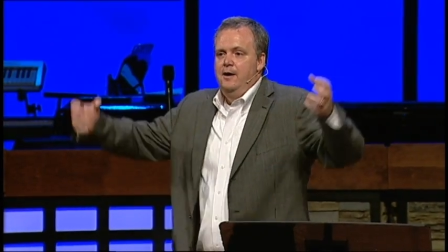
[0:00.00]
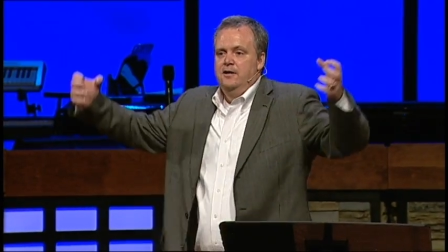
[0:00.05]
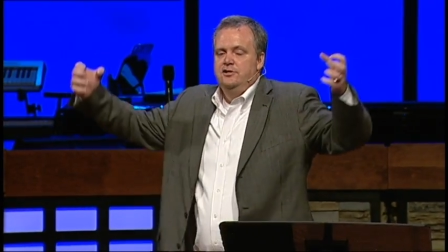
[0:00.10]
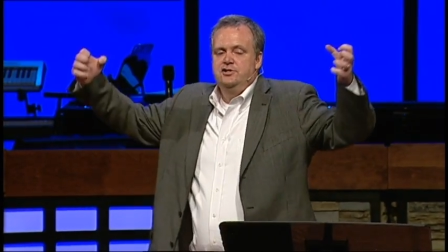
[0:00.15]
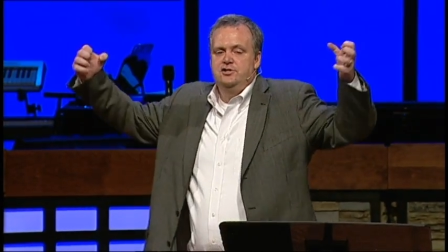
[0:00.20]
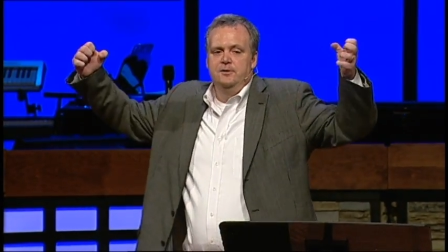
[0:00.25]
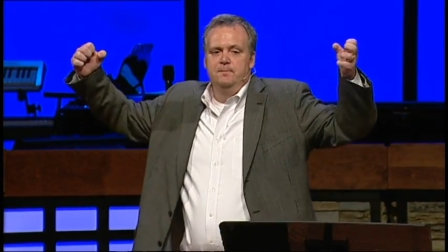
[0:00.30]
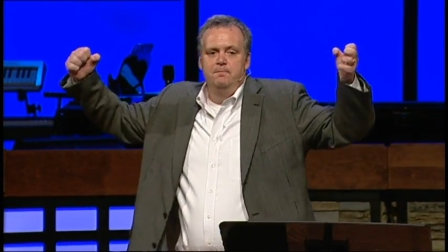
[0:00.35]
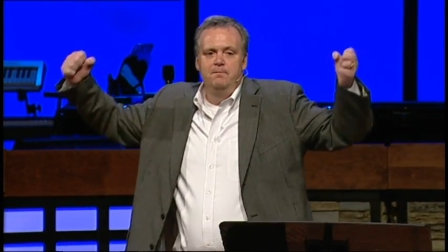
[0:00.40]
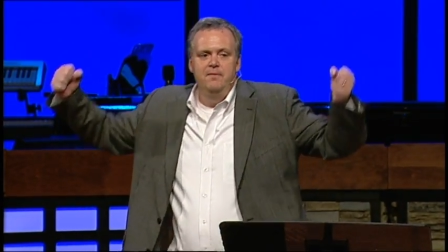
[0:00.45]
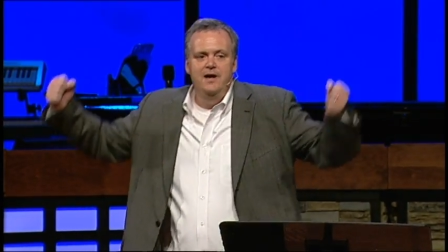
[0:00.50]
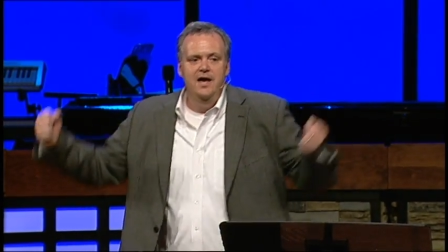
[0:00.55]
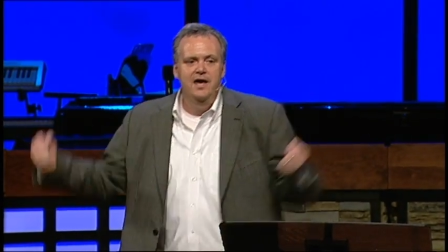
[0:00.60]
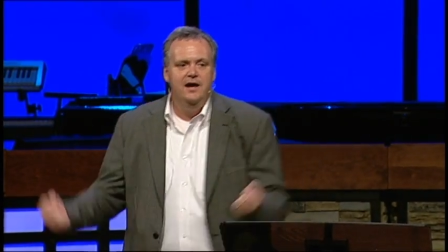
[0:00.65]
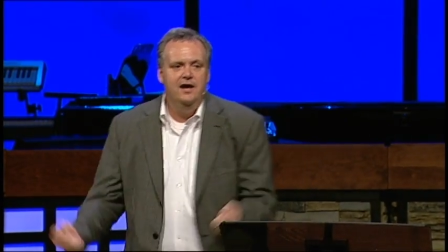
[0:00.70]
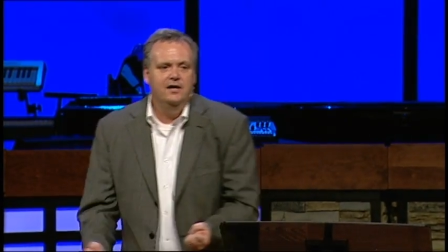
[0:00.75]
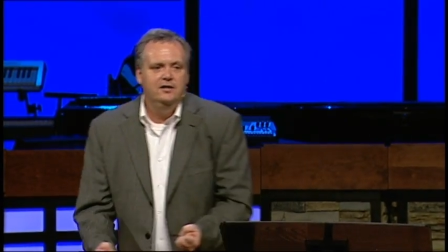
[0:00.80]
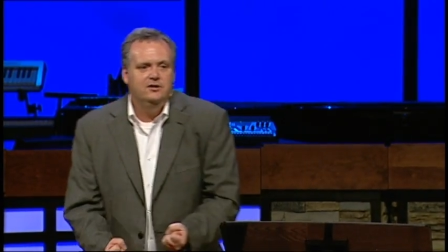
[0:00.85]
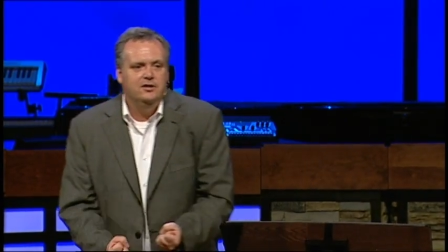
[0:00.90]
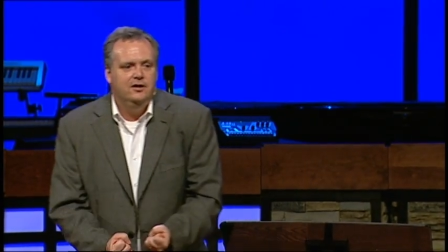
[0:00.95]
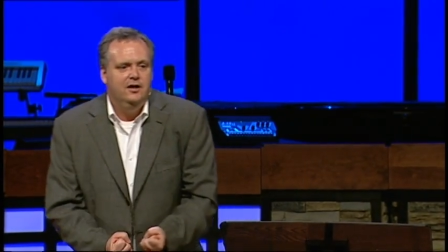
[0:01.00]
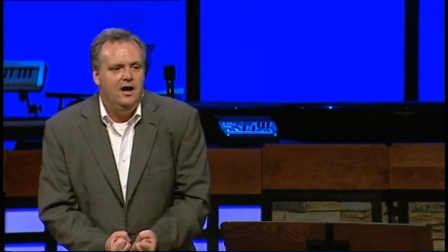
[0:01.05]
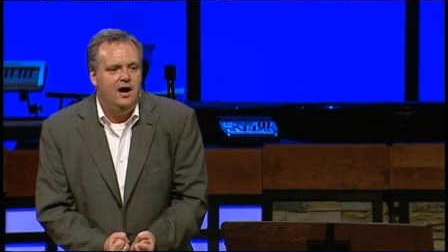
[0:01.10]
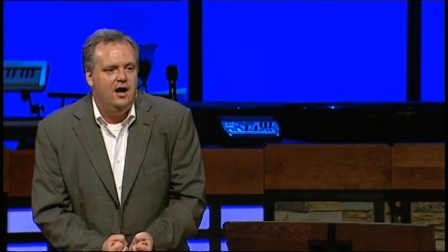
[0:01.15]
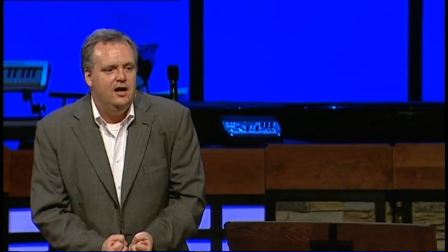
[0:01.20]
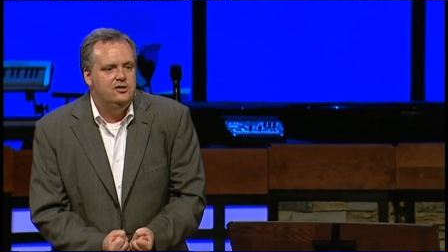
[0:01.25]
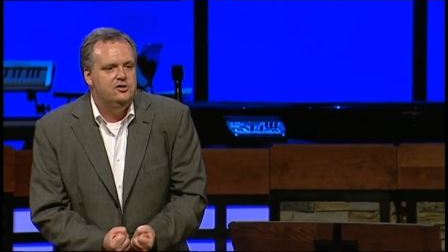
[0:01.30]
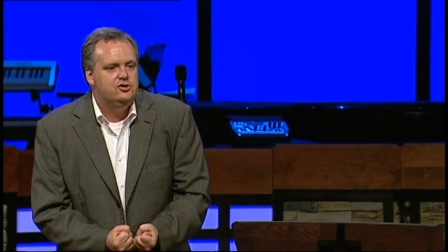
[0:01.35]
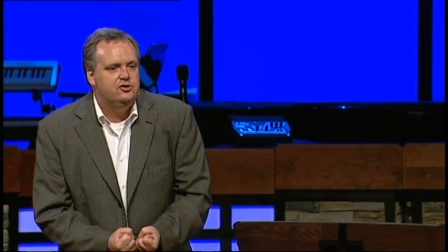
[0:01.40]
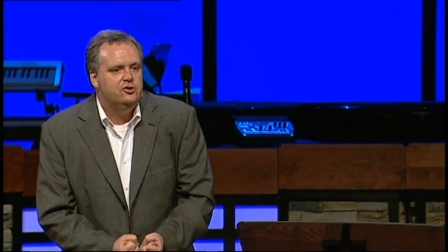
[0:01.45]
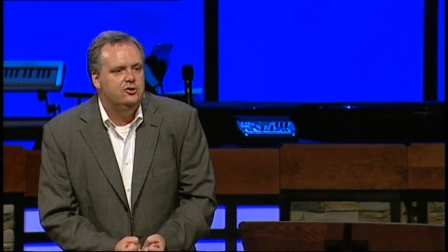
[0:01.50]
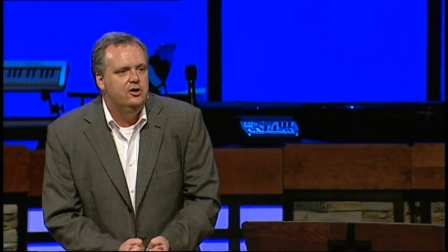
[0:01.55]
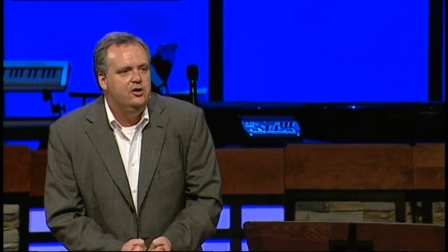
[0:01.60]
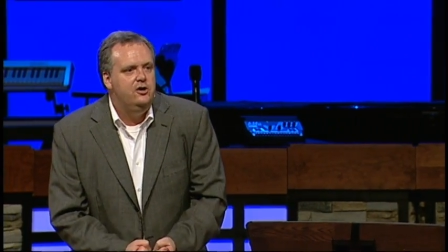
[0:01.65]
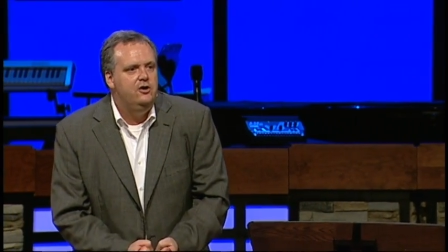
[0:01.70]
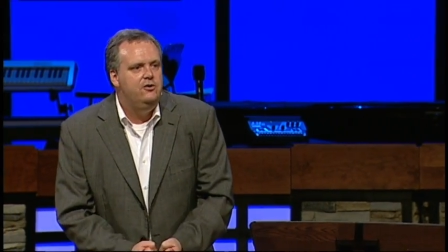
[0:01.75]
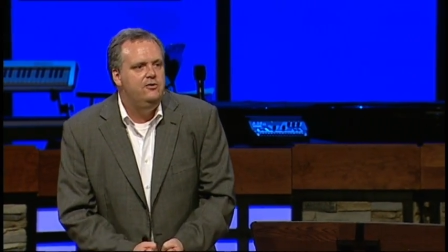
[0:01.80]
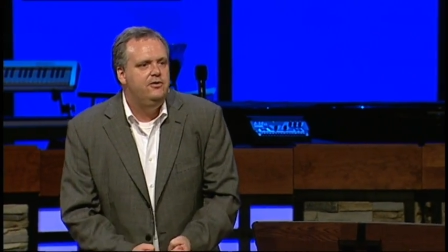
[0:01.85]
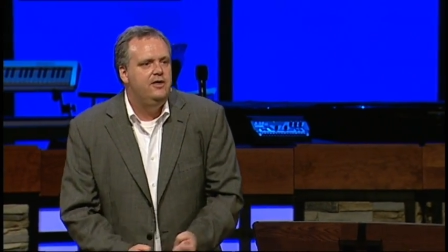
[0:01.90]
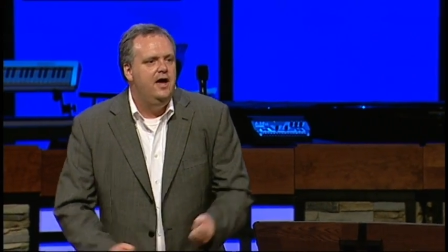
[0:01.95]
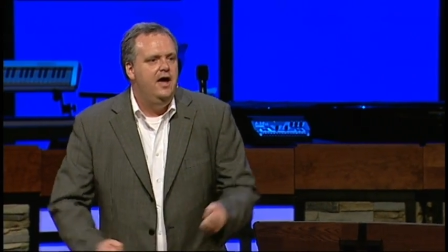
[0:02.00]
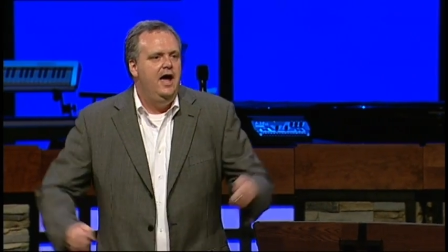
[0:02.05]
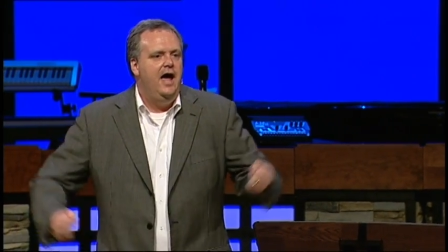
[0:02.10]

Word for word: submitting to God's truth